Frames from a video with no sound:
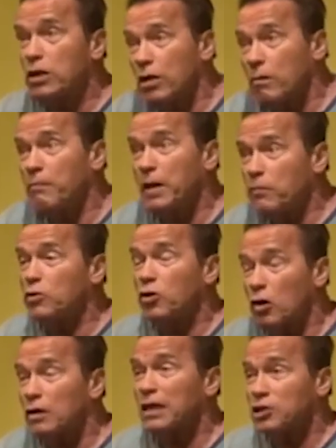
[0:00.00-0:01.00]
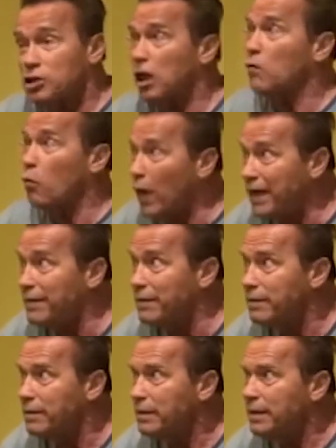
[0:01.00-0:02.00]
to hear people talk like John
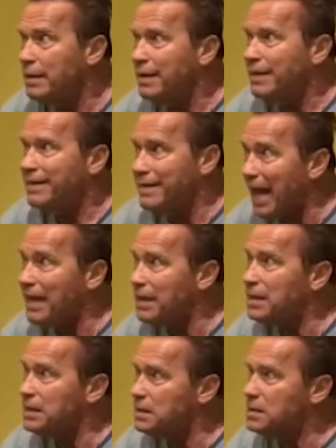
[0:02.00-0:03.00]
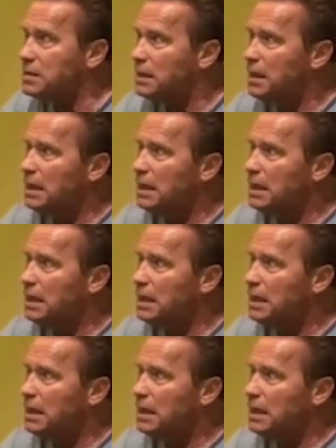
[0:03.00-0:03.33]
Wayne. That is